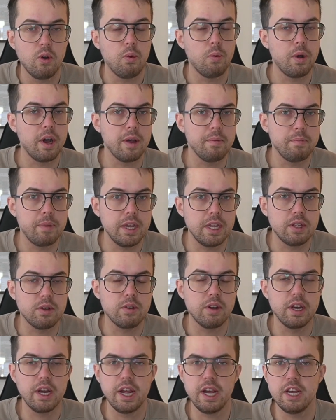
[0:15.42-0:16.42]
or why
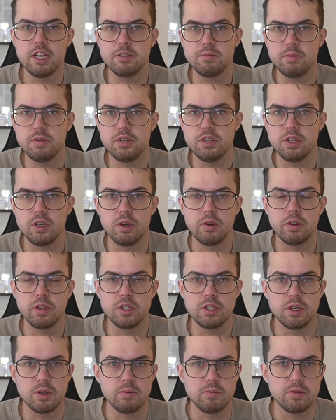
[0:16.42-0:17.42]
Bitcoin has been
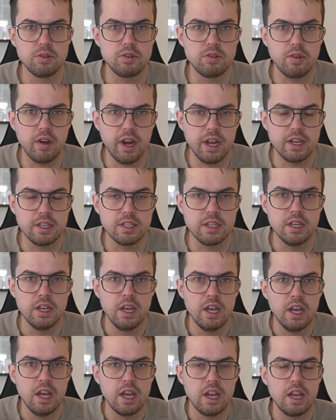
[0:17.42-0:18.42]
showing some strength.
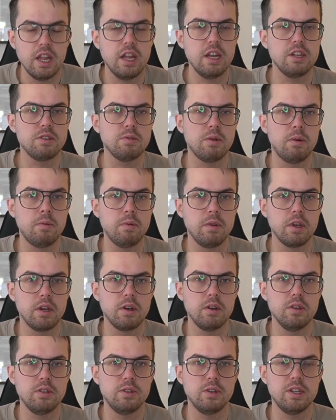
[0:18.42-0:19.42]
That is what we're
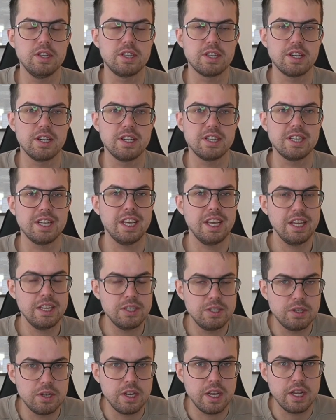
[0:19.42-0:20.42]
going to discuss
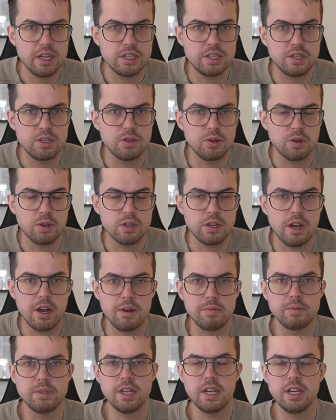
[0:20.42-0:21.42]
in today's short
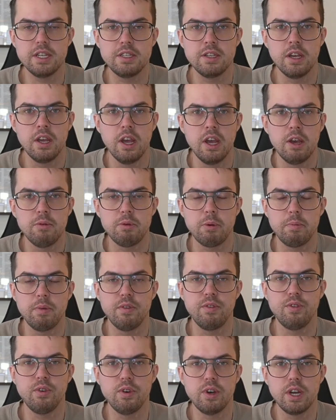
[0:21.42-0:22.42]
update. But
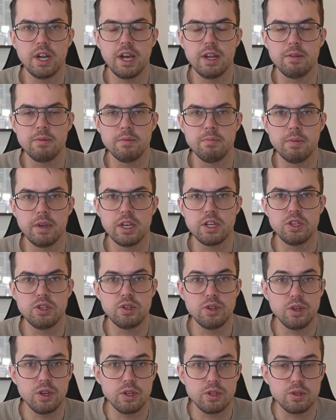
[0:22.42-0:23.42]
before that, make
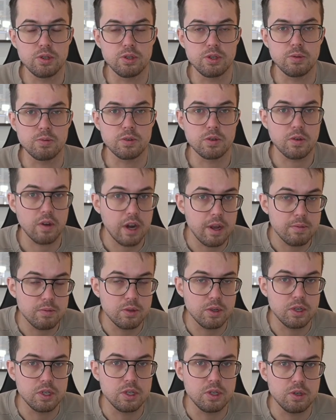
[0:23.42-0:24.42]
sure to
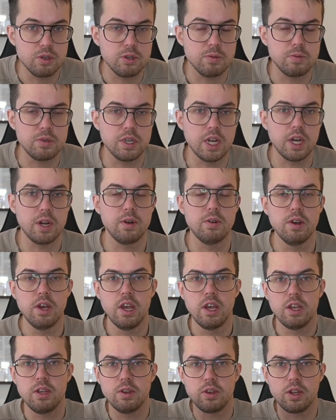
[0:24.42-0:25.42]
subscribe to this YouTube channel.
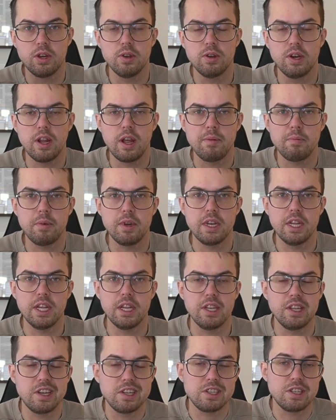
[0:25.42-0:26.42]
You can do that for
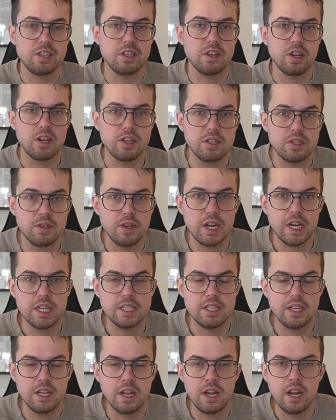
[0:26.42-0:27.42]
me, it doesn't cost you
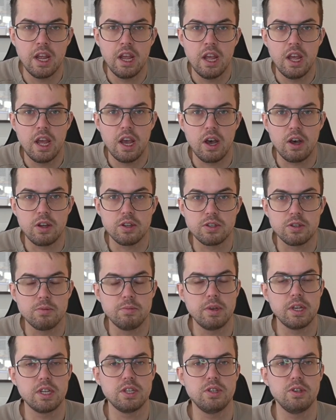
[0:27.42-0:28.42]
anything. Also,
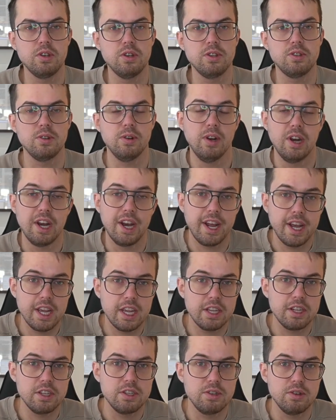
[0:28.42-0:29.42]
make sure to
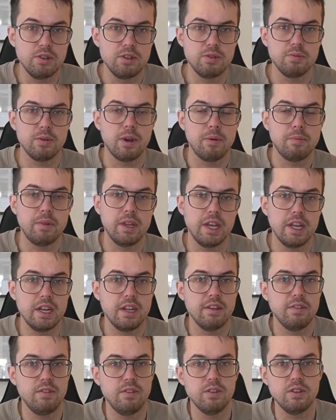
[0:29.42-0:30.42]
like this YouTube
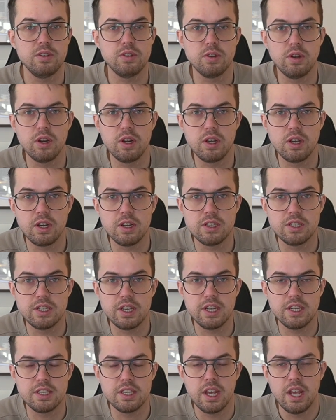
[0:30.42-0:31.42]
update if you enjoy the
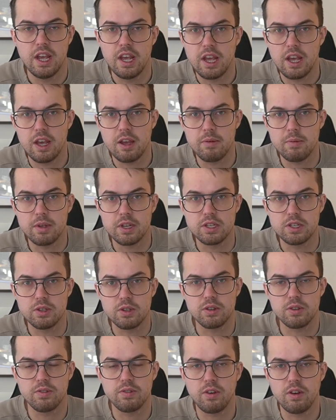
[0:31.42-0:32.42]
content. And make
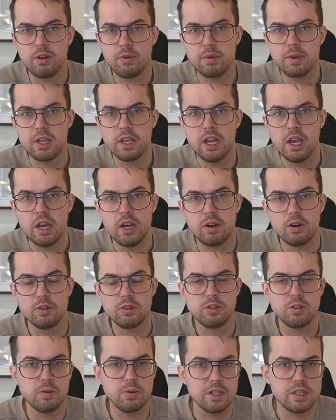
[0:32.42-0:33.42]
sure to follow me
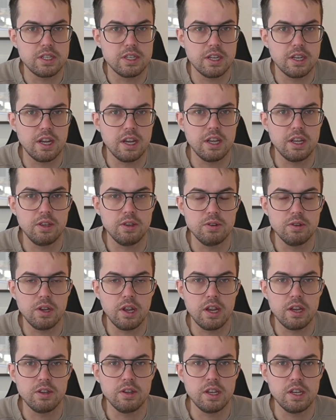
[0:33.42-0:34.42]
on Twitter
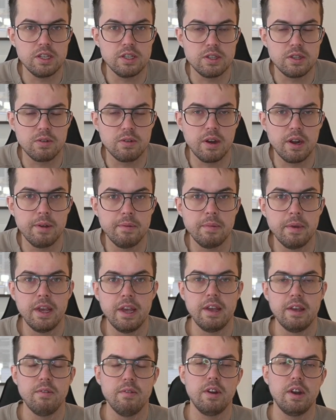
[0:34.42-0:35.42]
and Instagram,
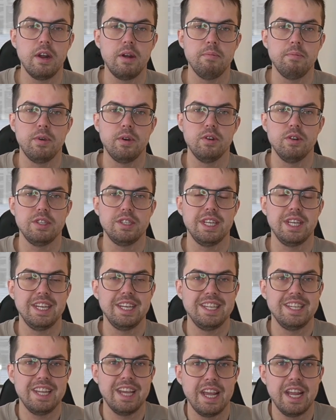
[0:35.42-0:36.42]
where I'm
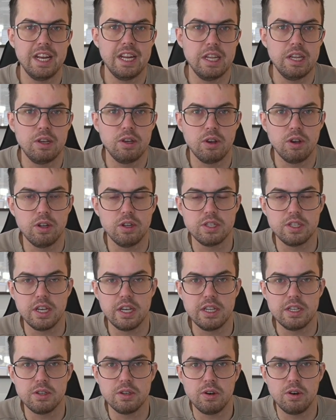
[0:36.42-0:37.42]
posting daily
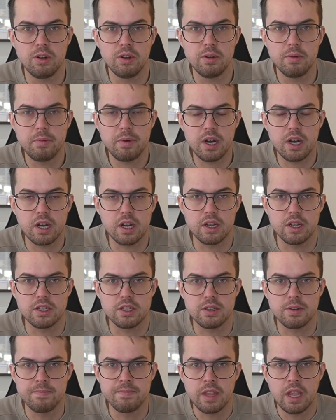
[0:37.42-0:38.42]
content on the
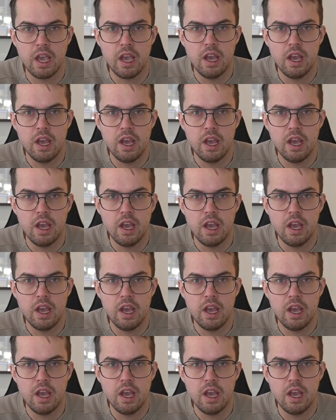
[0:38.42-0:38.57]
markets.